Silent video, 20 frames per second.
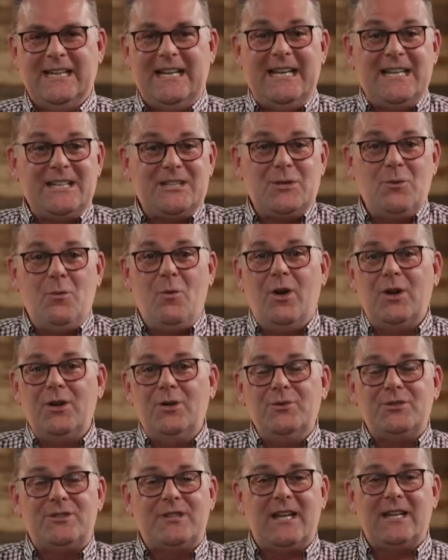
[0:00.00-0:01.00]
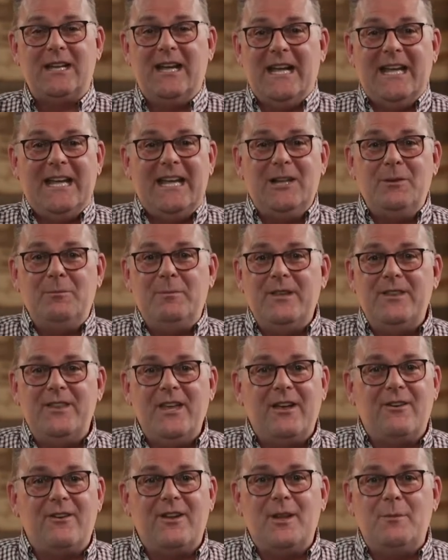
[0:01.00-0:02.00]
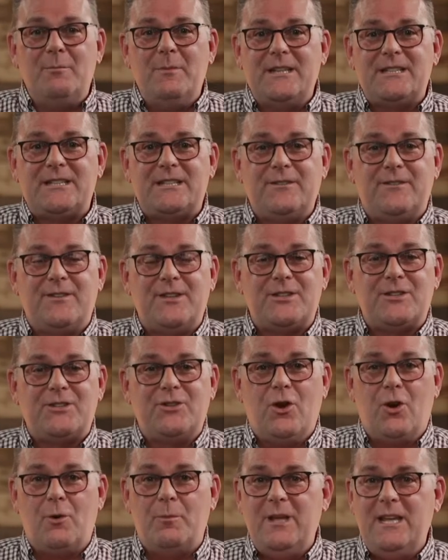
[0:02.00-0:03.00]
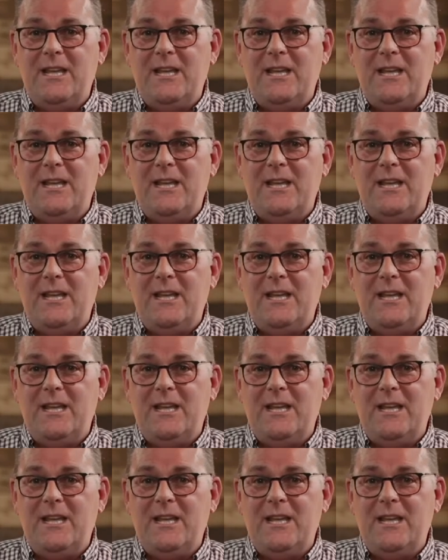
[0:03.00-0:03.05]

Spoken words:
He is the one who said He'll be there in the midst of the storm.